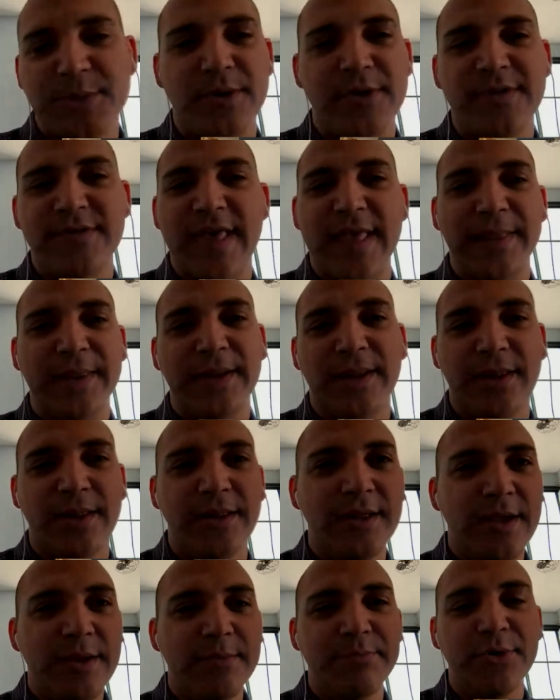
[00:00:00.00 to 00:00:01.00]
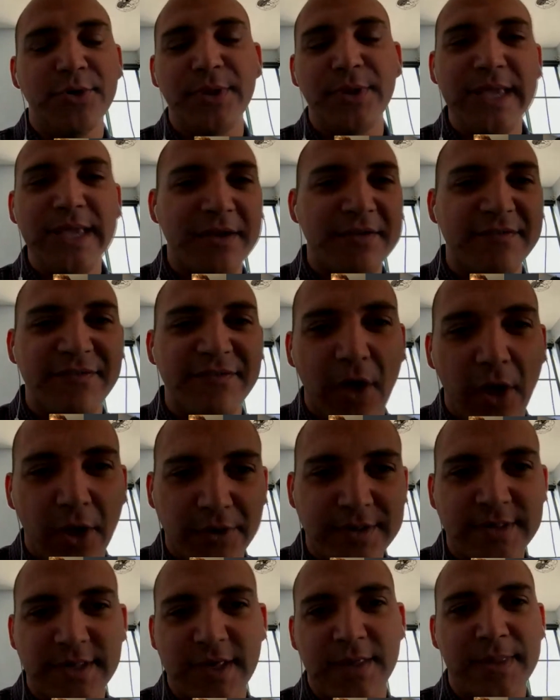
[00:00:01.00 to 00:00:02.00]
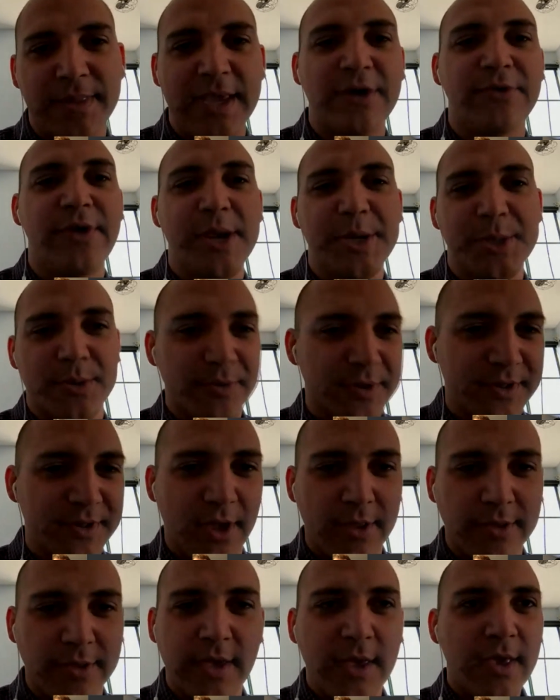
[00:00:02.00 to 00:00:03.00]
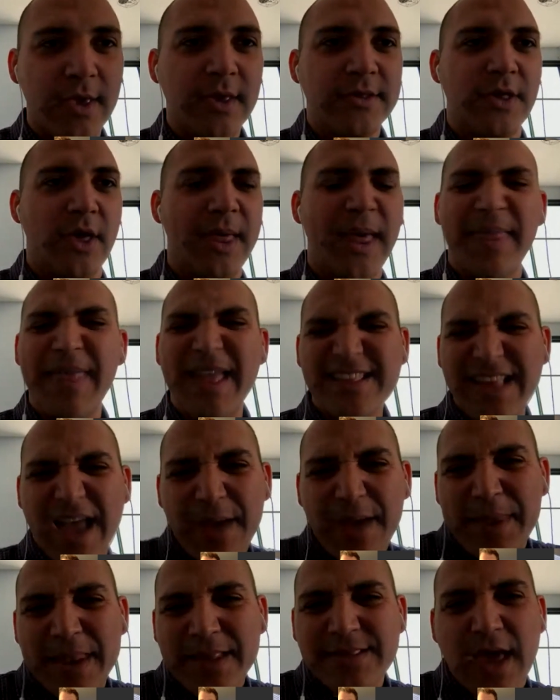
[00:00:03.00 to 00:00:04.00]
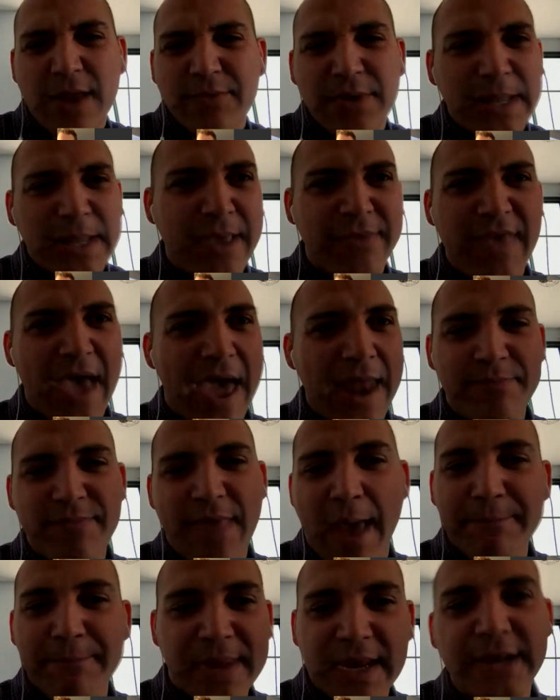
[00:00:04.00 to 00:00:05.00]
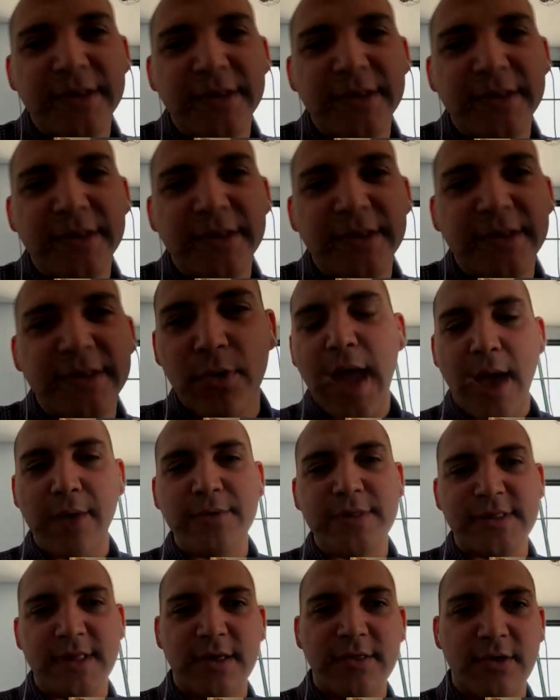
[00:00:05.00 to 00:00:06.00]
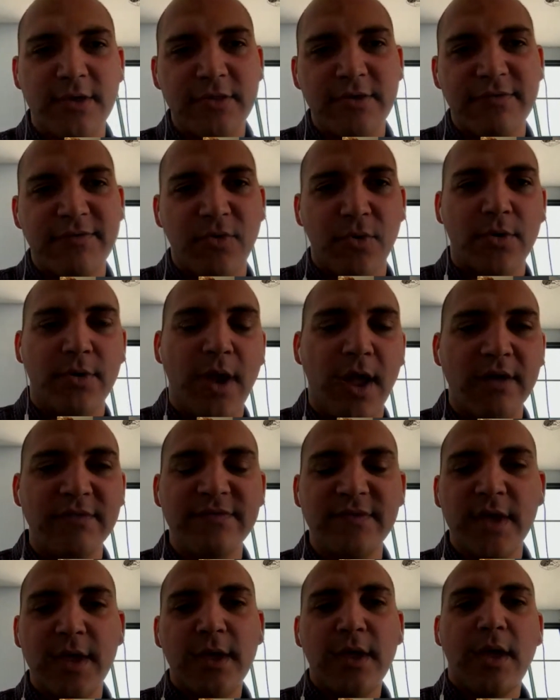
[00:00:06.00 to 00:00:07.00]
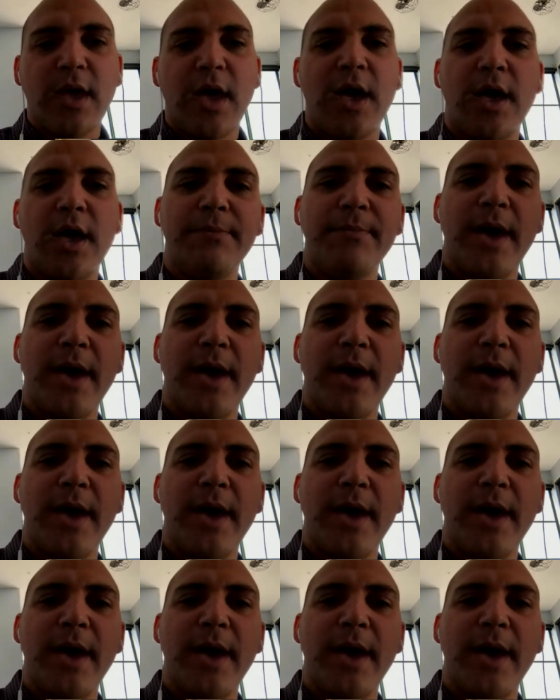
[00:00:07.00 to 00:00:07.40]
the next returns that little Boolean false in the iteration result. So that's, I mean, it's not really that big a story, I would say, the for of.